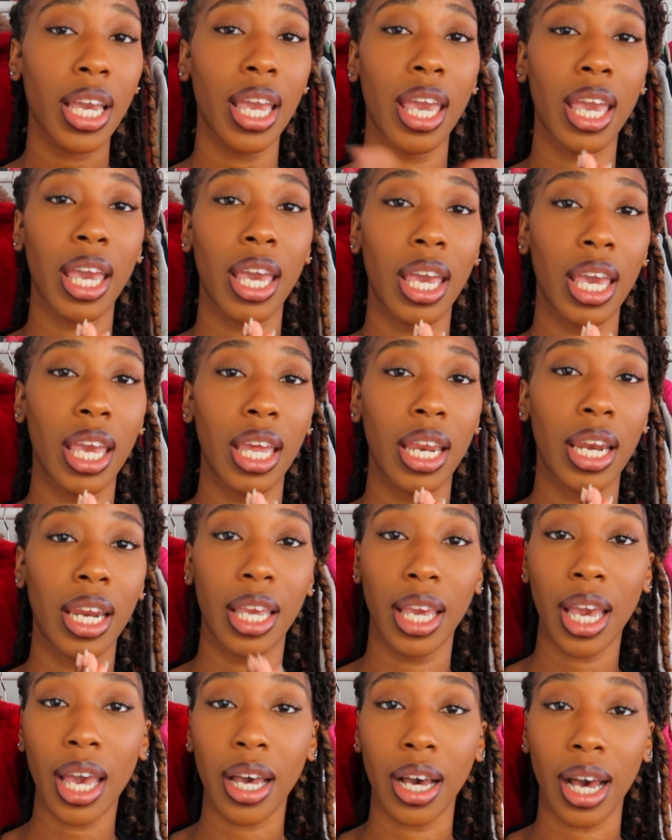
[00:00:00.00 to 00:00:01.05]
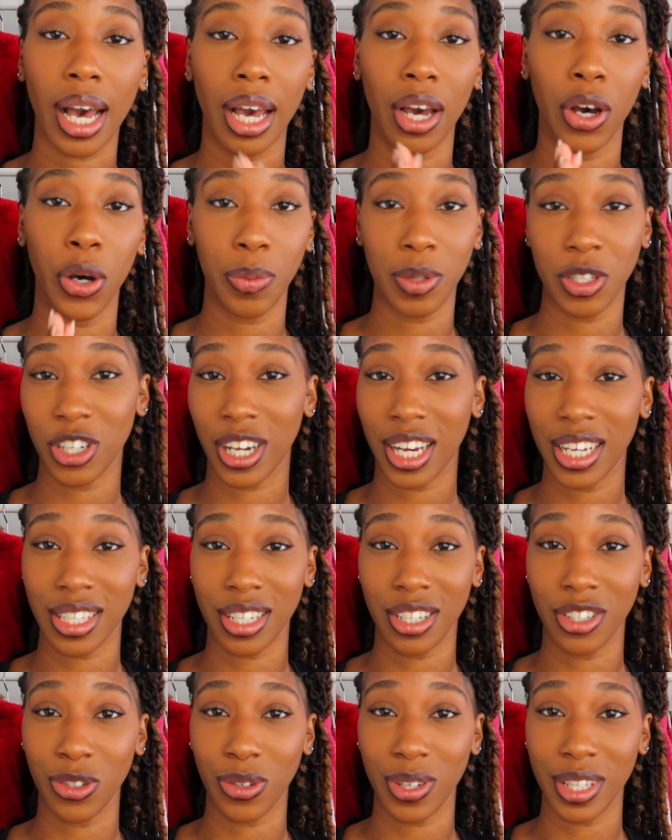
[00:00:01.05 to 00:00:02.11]
And yeah, I hope that you guys
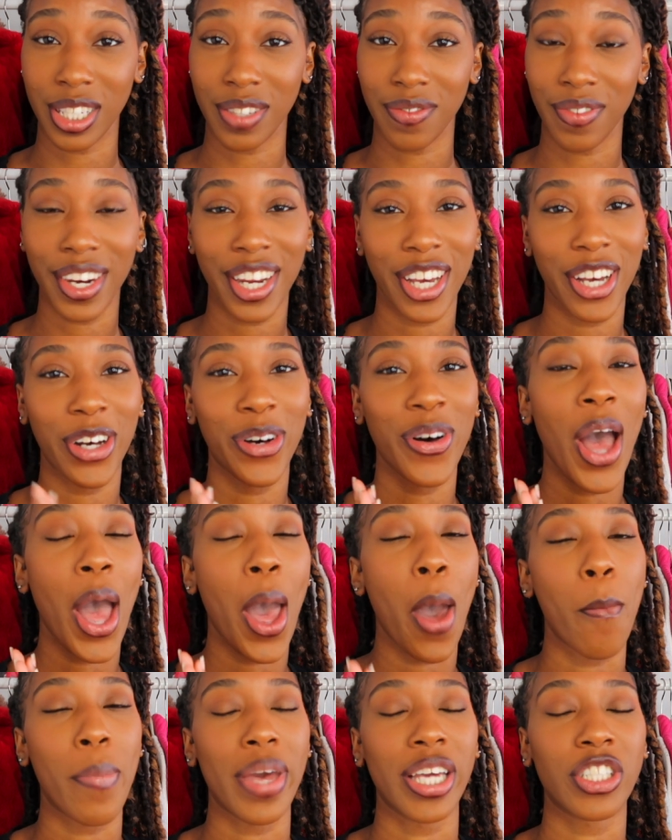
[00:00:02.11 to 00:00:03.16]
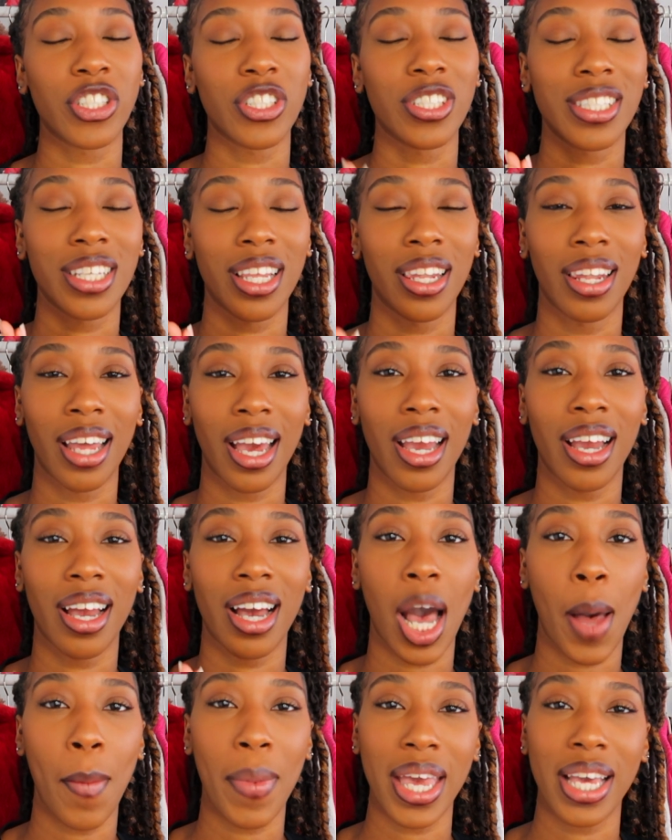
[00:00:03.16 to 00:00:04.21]
enjoyed this video. Make sure to like,
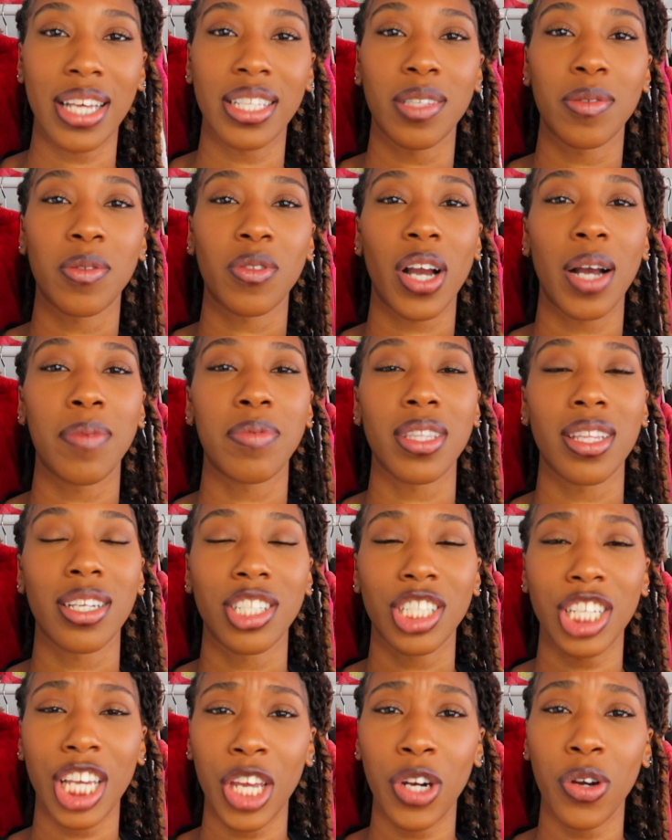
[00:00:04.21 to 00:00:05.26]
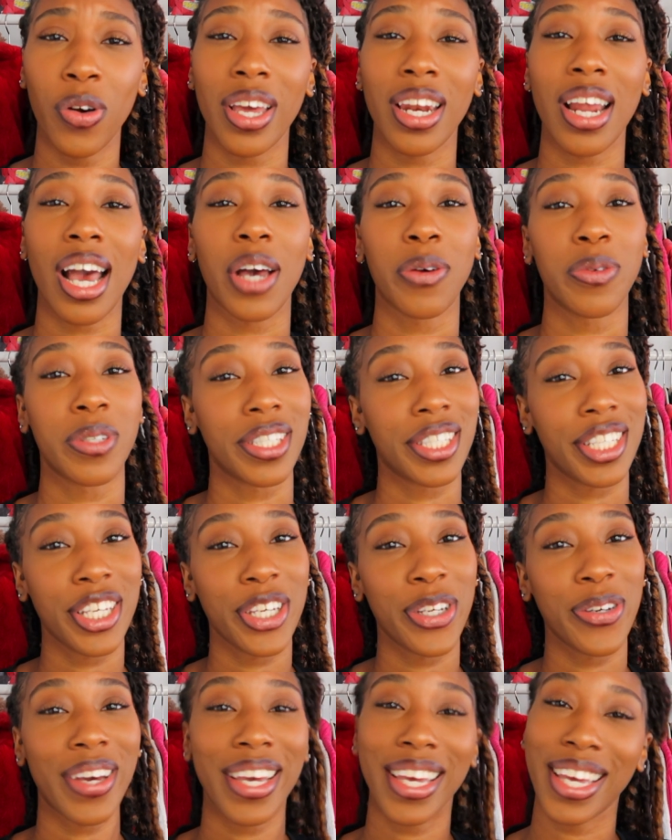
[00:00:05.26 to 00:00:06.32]
comment, and subscribe to the channel, and I will see
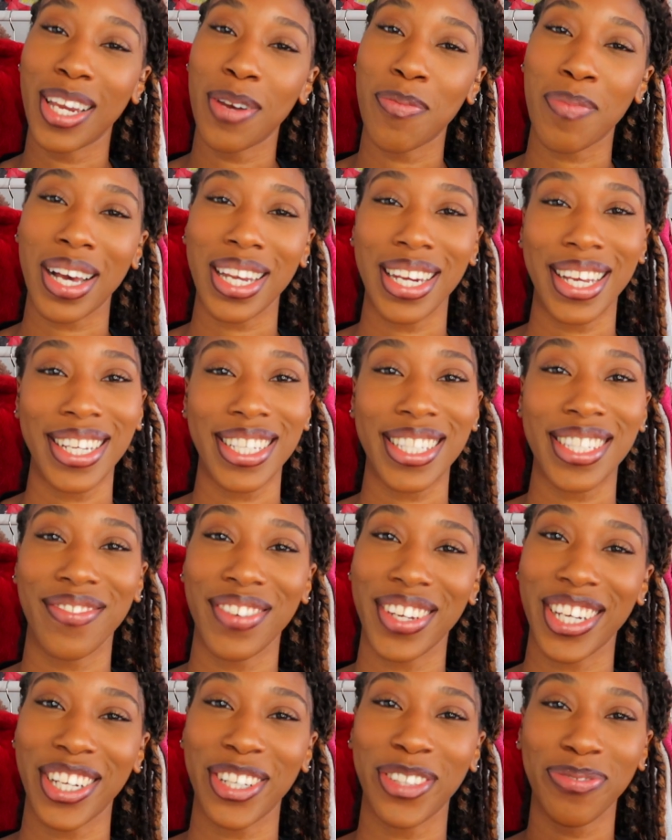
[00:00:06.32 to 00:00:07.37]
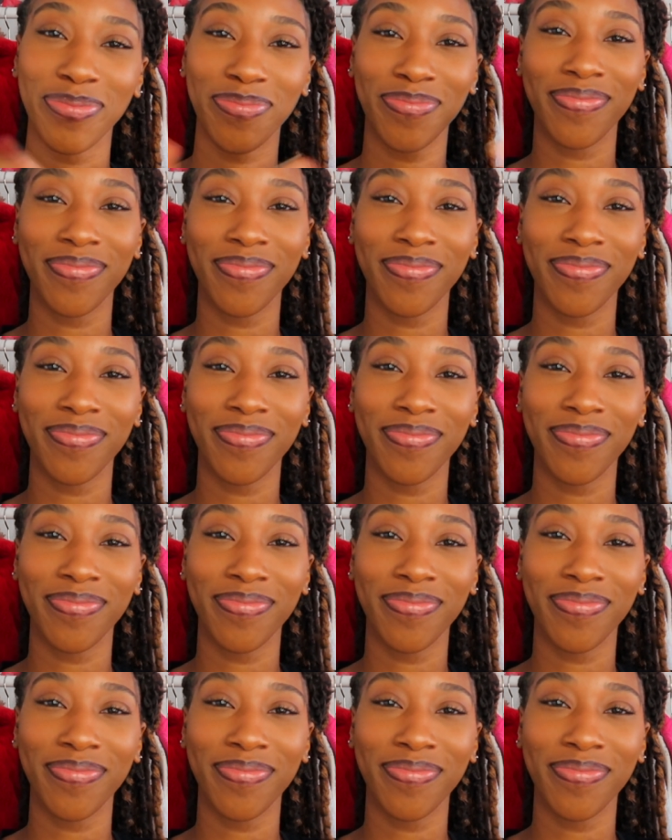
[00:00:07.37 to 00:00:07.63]
you in my next video.